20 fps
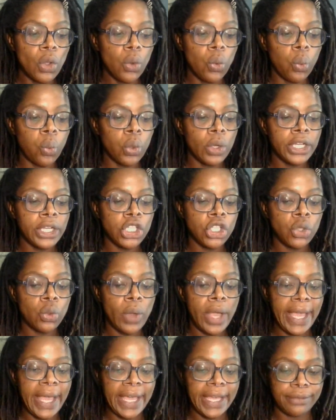what you
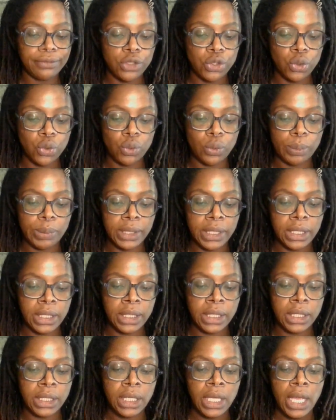have to
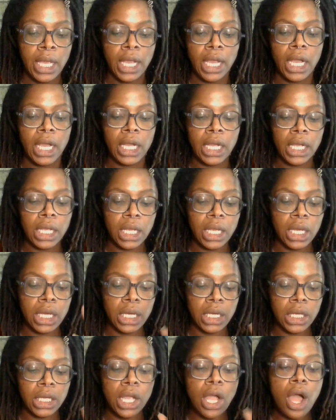be
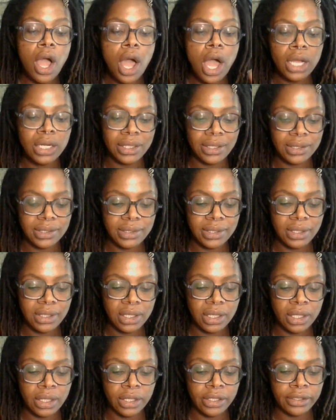
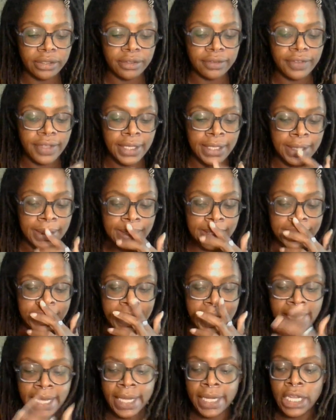cognizant of is
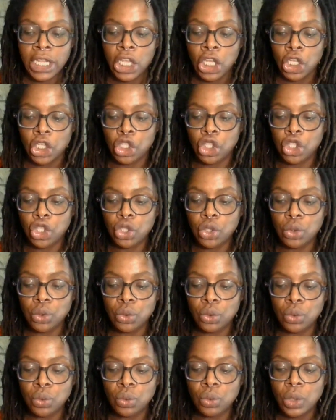that
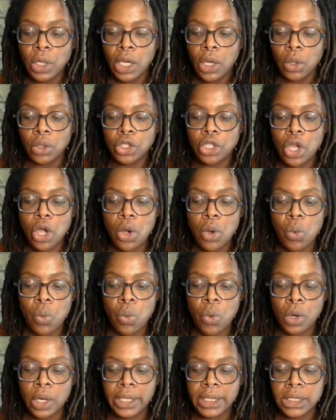you don't
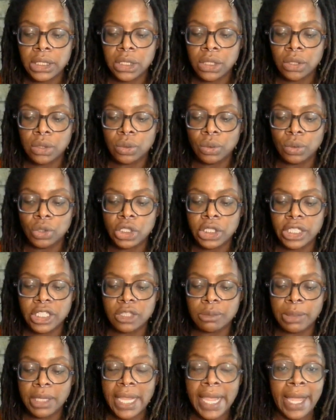want to
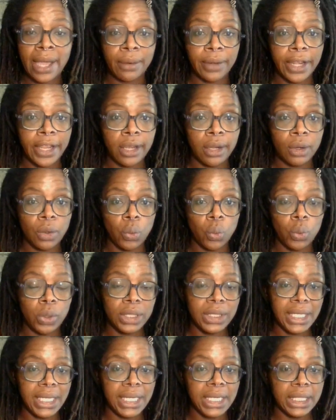just be out here
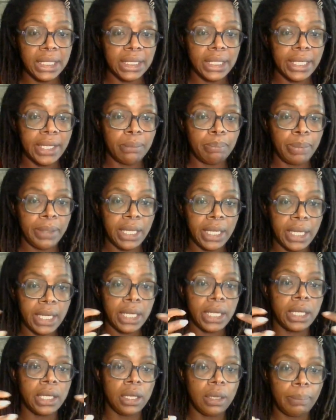willy-nilly
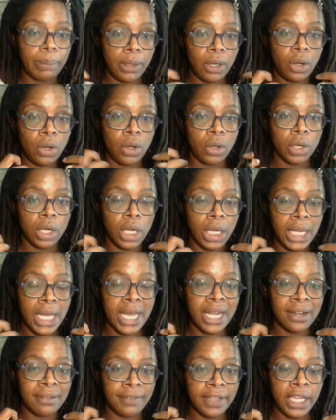picking up on a
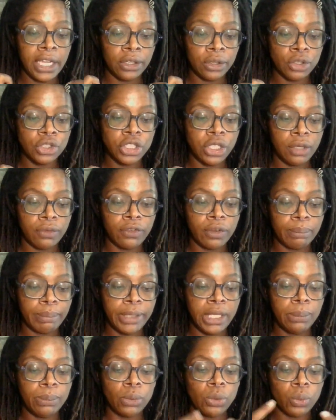lot of energy from
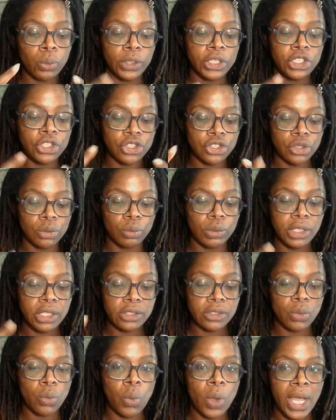people, which is the
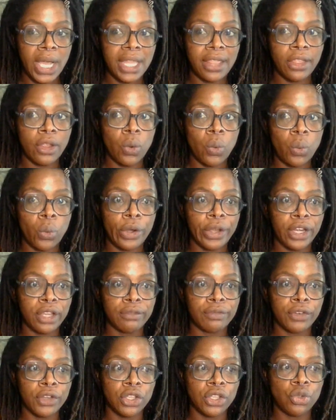reason why they're wanting
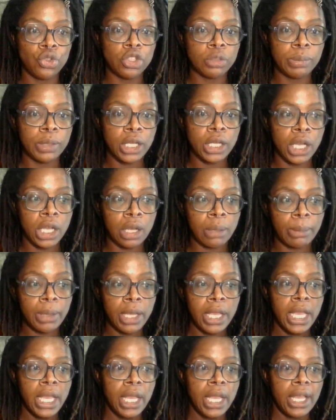for you to become
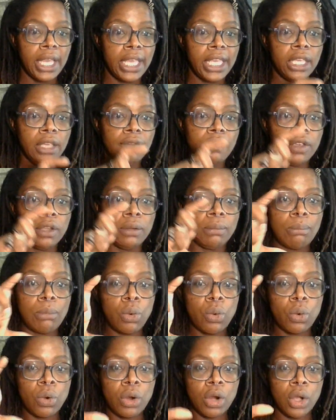even
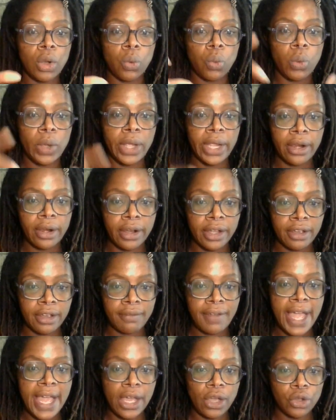more aware of
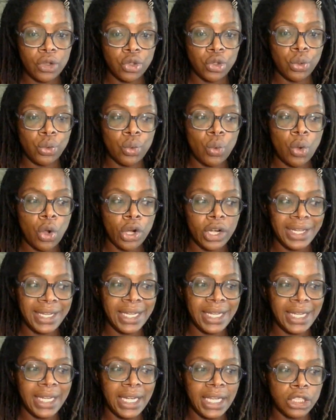how you are
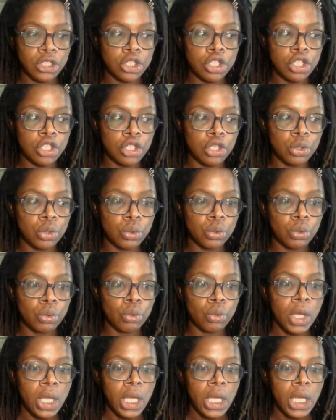needing to